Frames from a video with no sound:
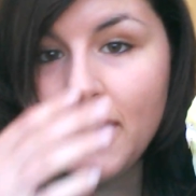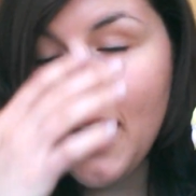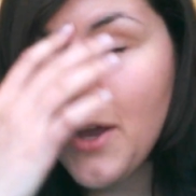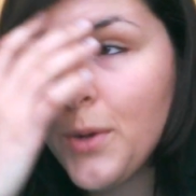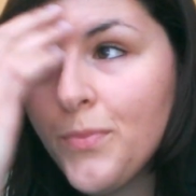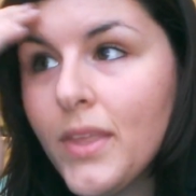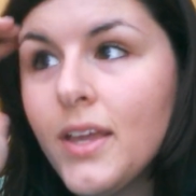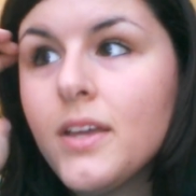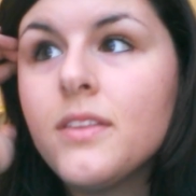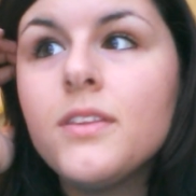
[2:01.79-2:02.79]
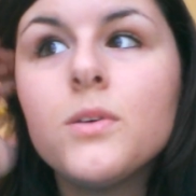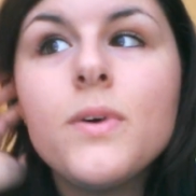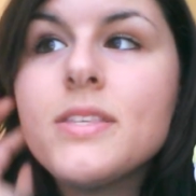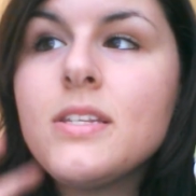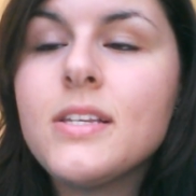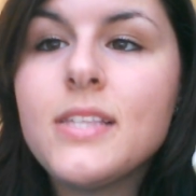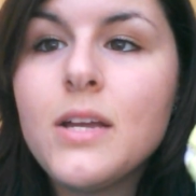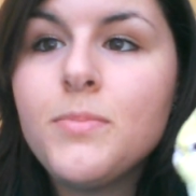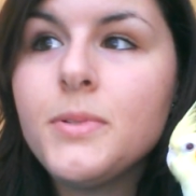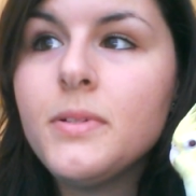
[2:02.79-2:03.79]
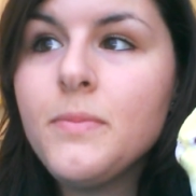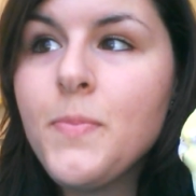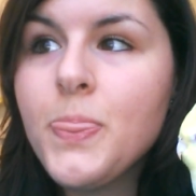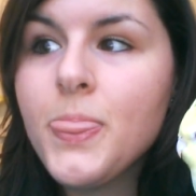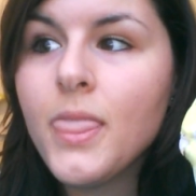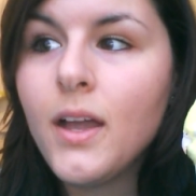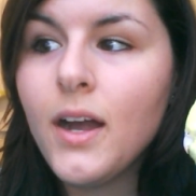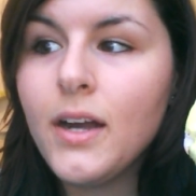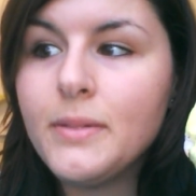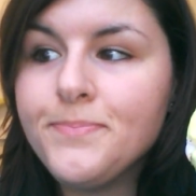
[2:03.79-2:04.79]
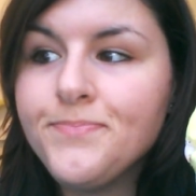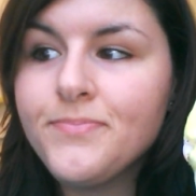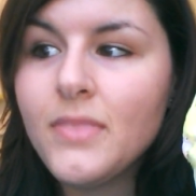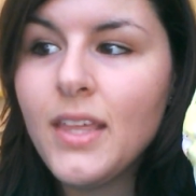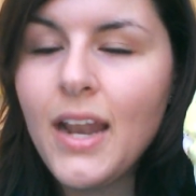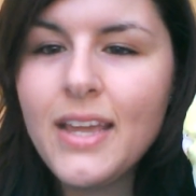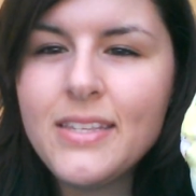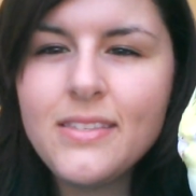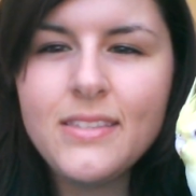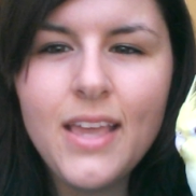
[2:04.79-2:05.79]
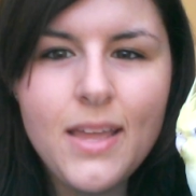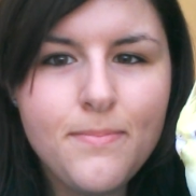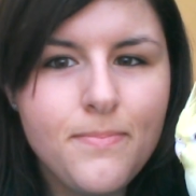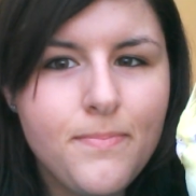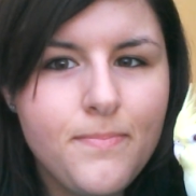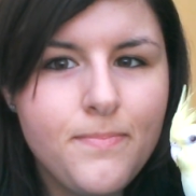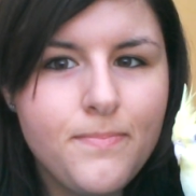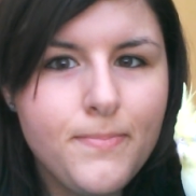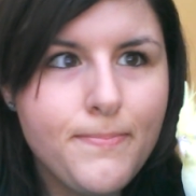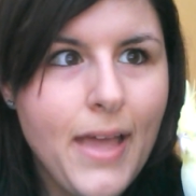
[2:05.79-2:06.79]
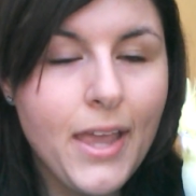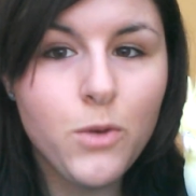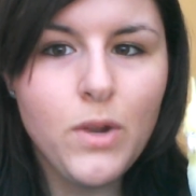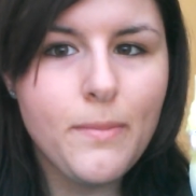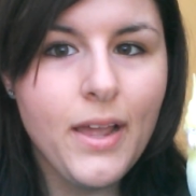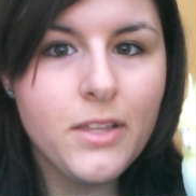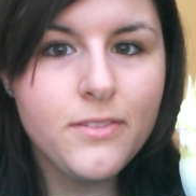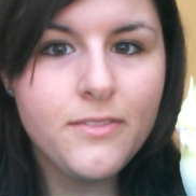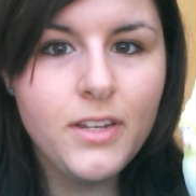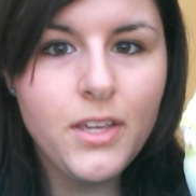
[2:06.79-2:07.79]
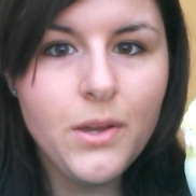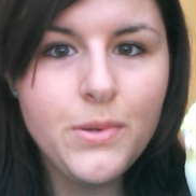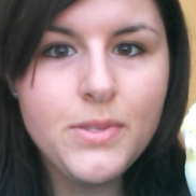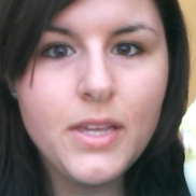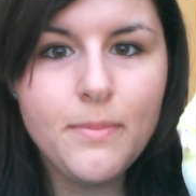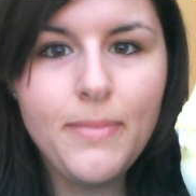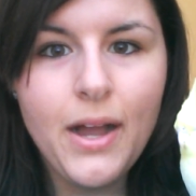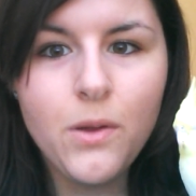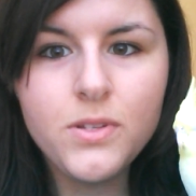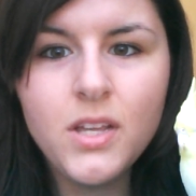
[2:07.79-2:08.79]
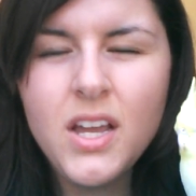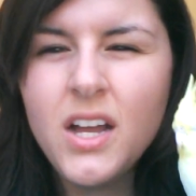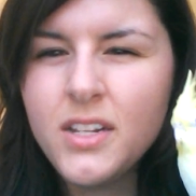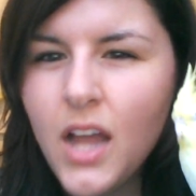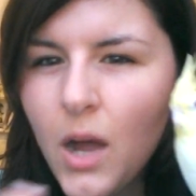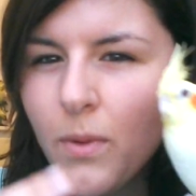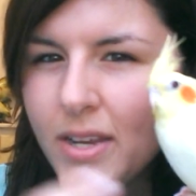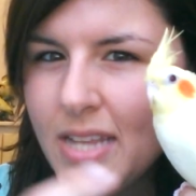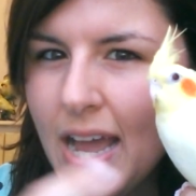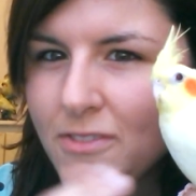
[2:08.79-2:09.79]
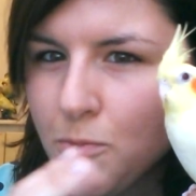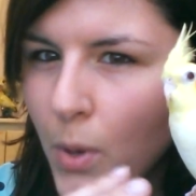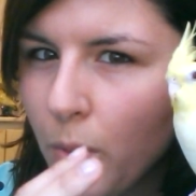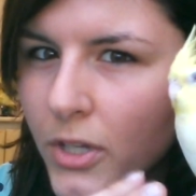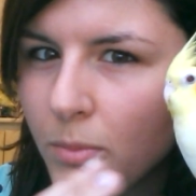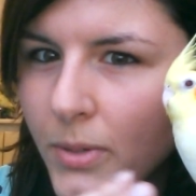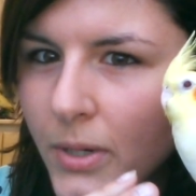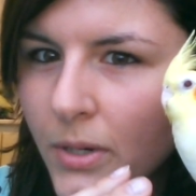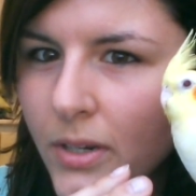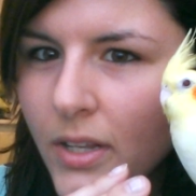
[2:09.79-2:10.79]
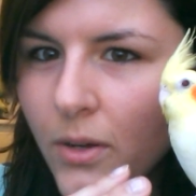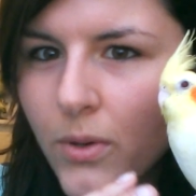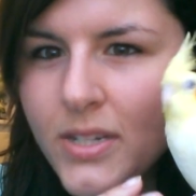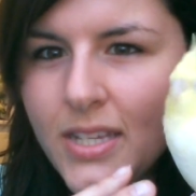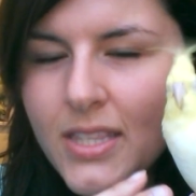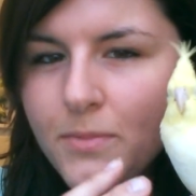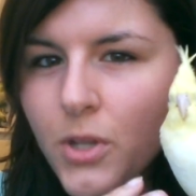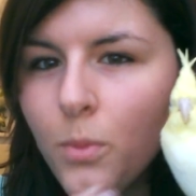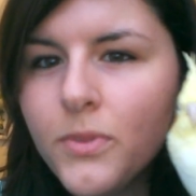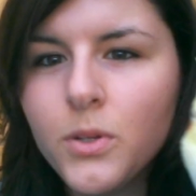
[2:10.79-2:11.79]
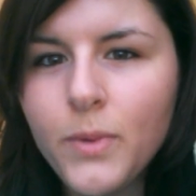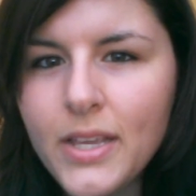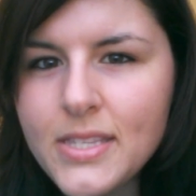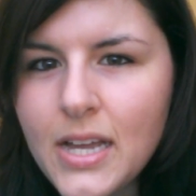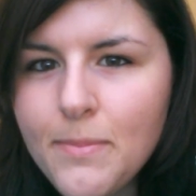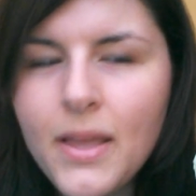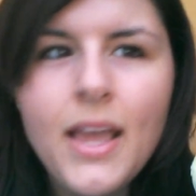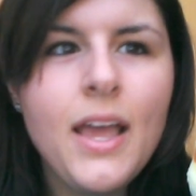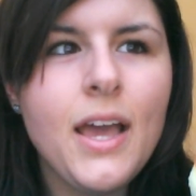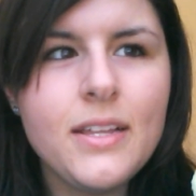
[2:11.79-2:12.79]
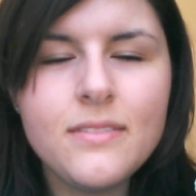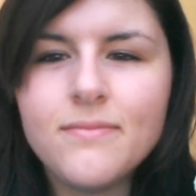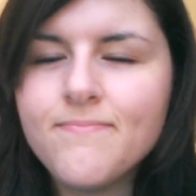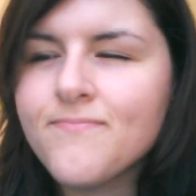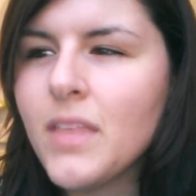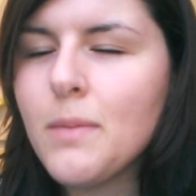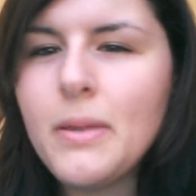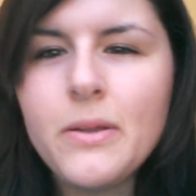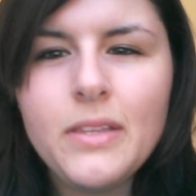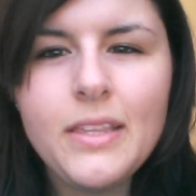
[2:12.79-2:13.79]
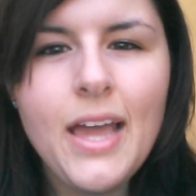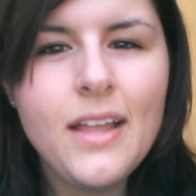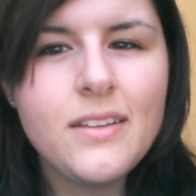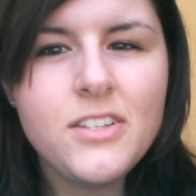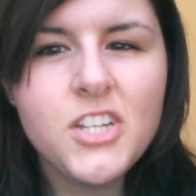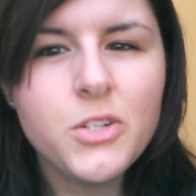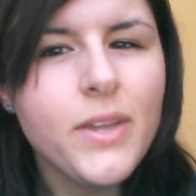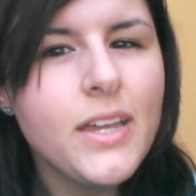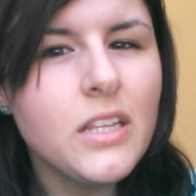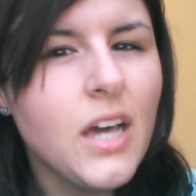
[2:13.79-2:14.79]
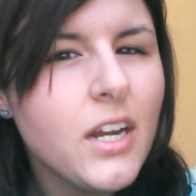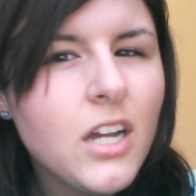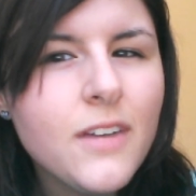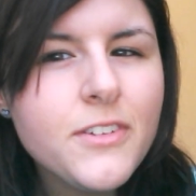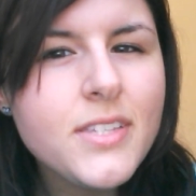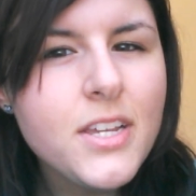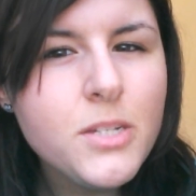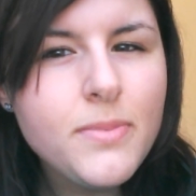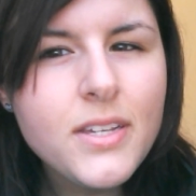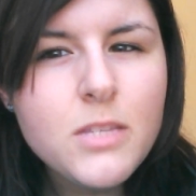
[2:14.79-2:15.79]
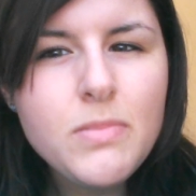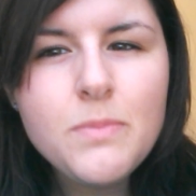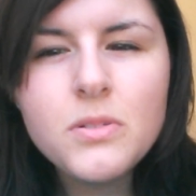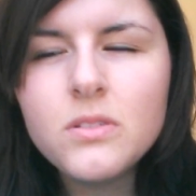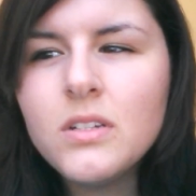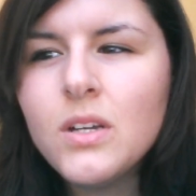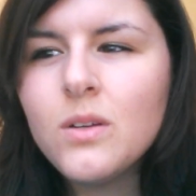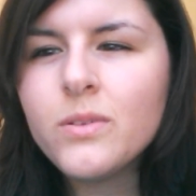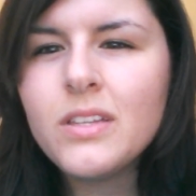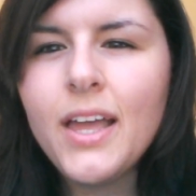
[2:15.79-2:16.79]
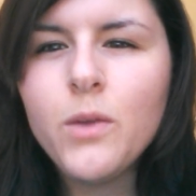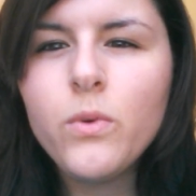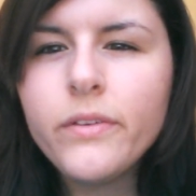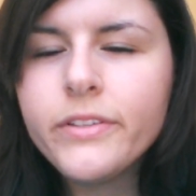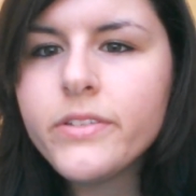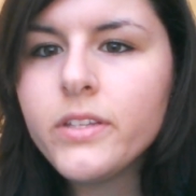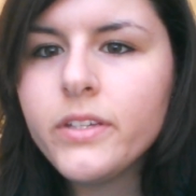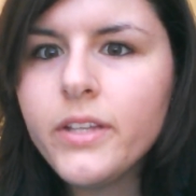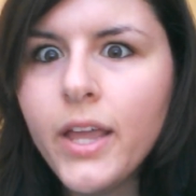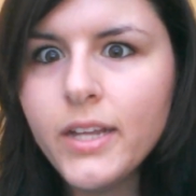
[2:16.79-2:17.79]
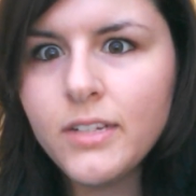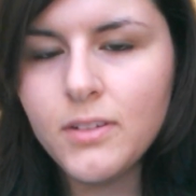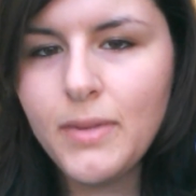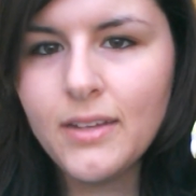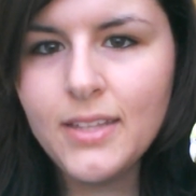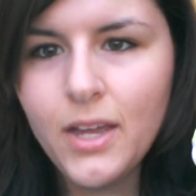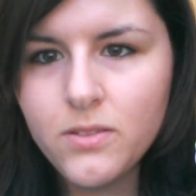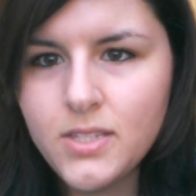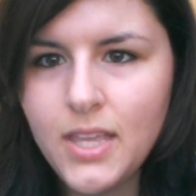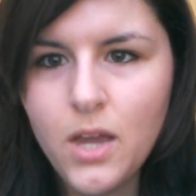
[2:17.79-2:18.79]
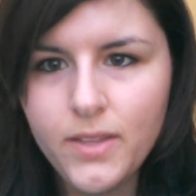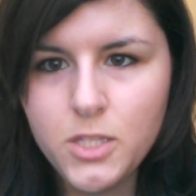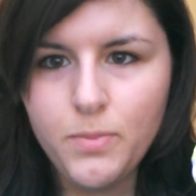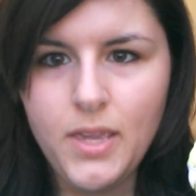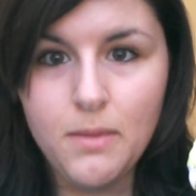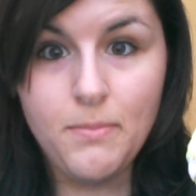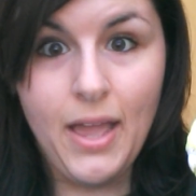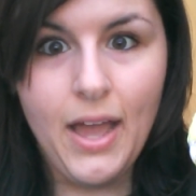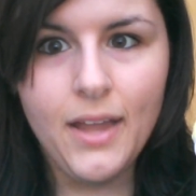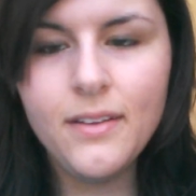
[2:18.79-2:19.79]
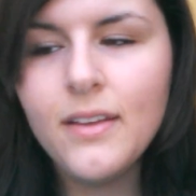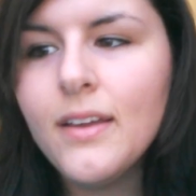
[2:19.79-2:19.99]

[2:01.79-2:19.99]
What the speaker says: Now, there was an example that I said back in one of my other videos about not wanting to have to poke your bird in order to get them to open their wings up, and apparently that generated a lot of conversation because people were like, well, there's nothing negative about that. I don't see how that's being bad.